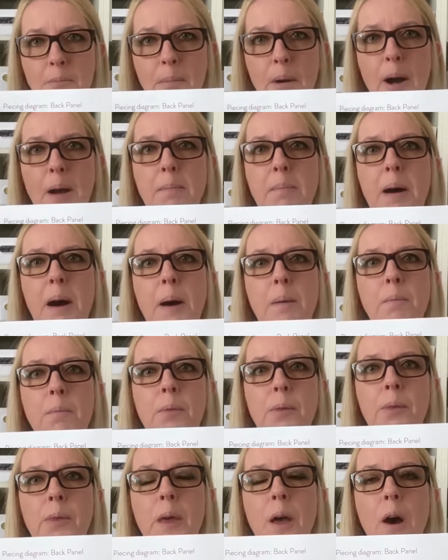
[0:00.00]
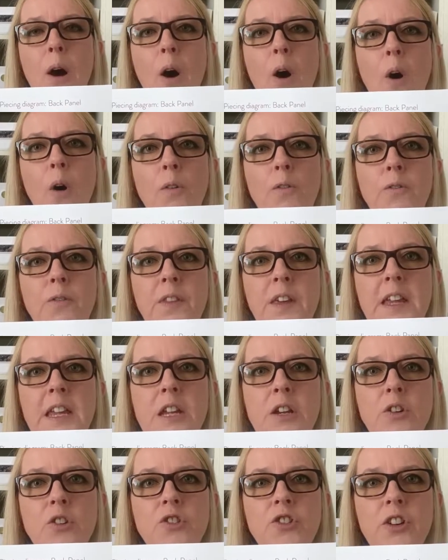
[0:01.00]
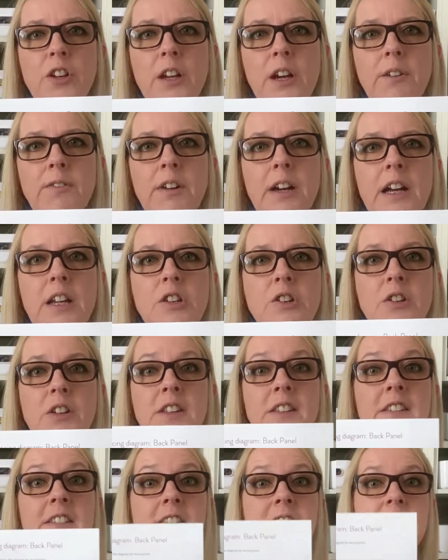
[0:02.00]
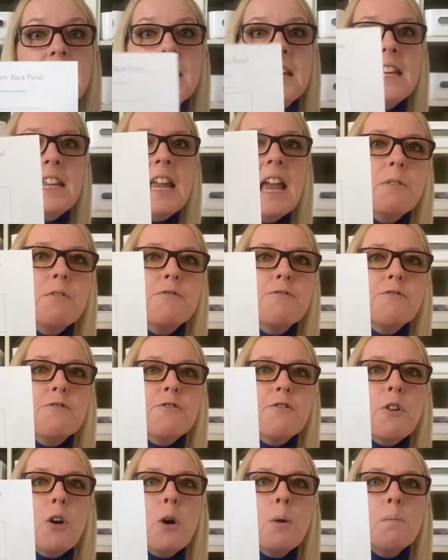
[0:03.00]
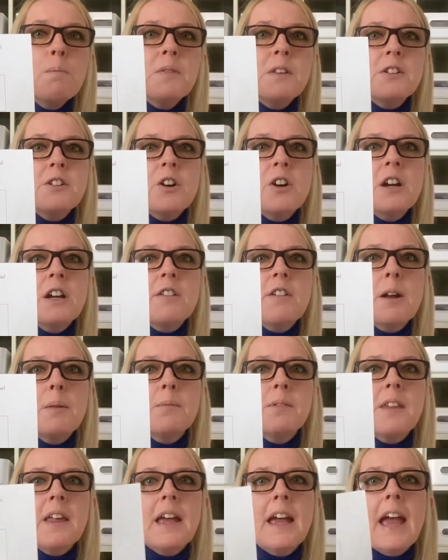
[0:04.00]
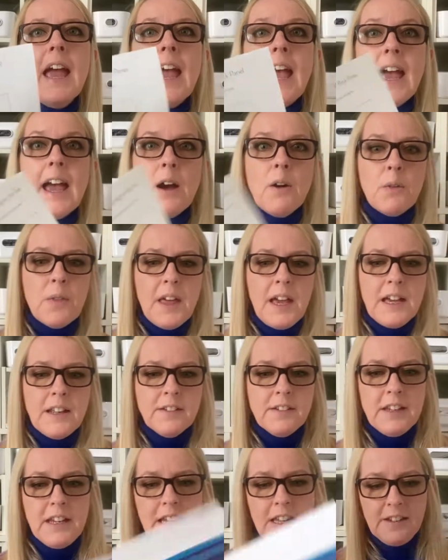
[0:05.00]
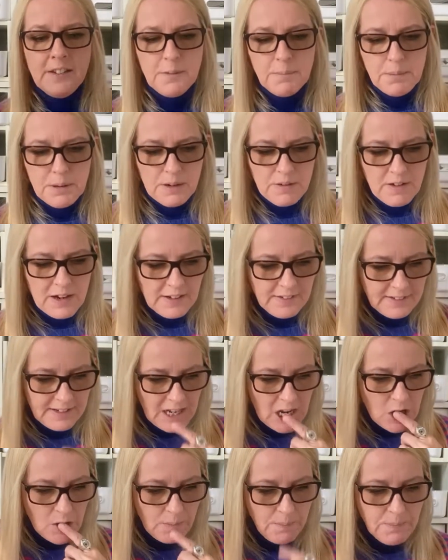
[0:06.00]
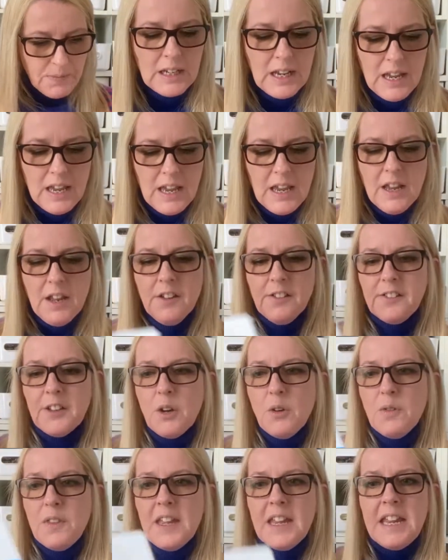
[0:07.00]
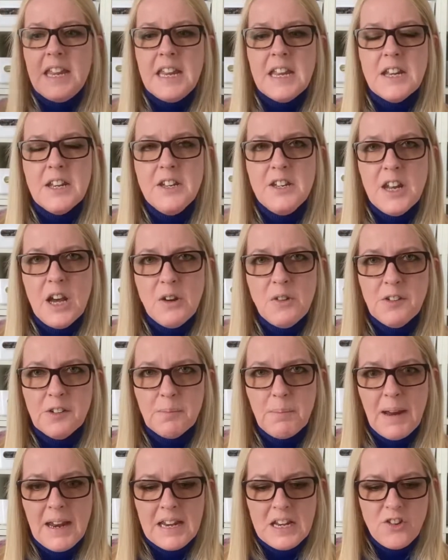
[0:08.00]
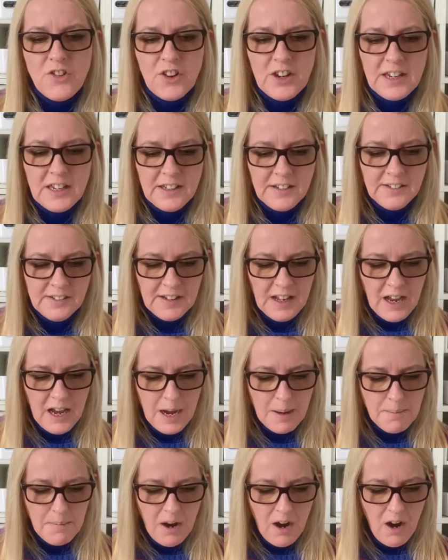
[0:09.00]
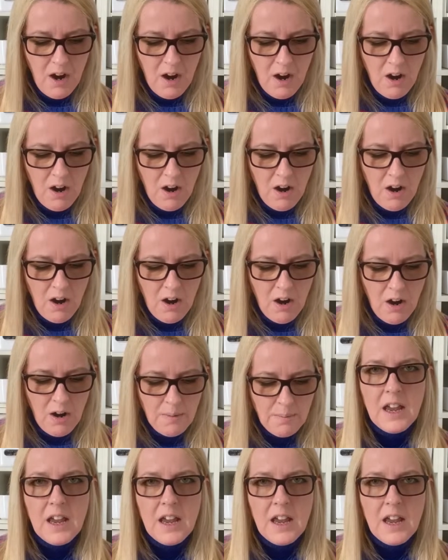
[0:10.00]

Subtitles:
by month of the cushion cover, and you can see from the diagrams there how that is progressing. So the notes pages are